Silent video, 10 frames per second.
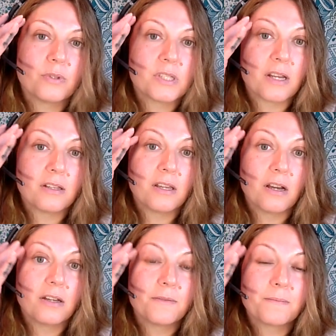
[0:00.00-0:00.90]
Side of the
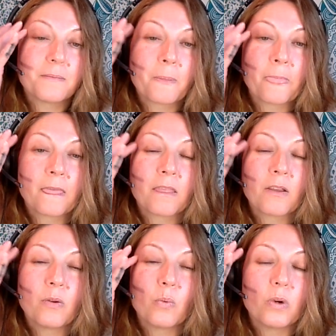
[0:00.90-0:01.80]
eye.
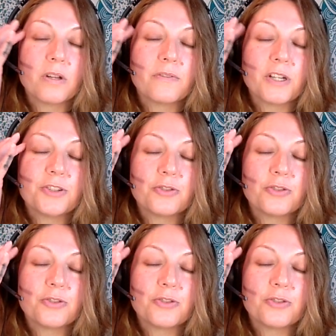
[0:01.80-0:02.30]
What if I